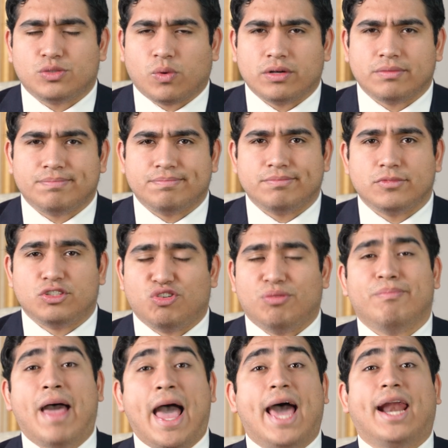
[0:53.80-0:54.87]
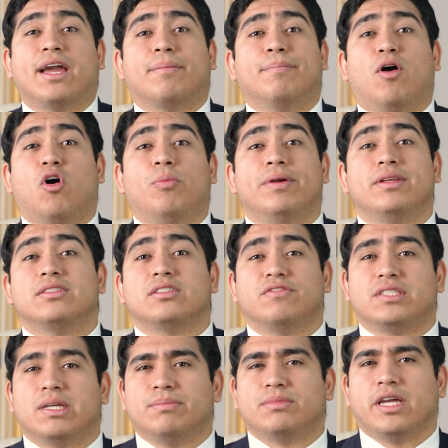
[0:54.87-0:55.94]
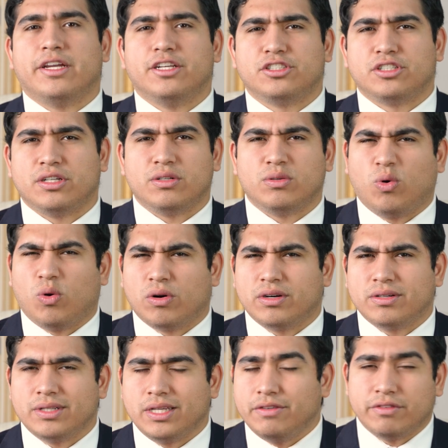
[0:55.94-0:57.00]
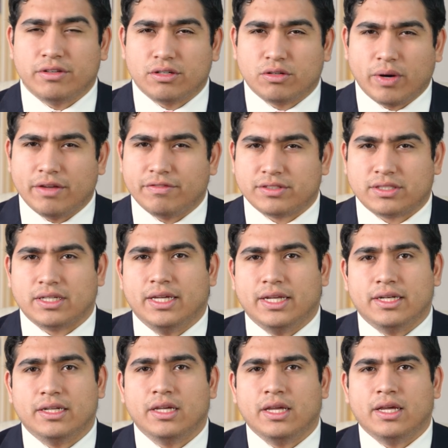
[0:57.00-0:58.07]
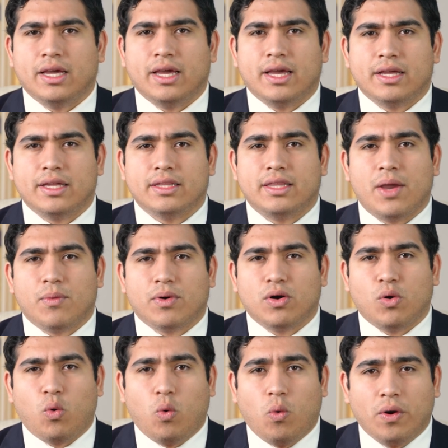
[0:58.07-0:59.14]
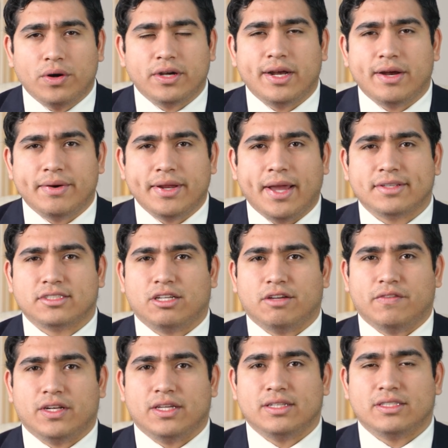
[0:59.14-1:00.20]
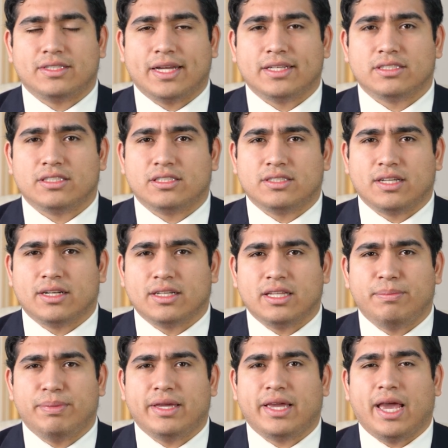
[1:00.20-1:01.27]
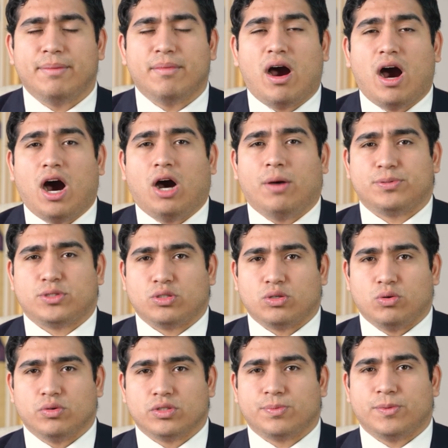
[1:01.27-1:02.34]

weren't dramatic moments of temptation or even grave sin. They were ordinary activities that suddenly became obstacles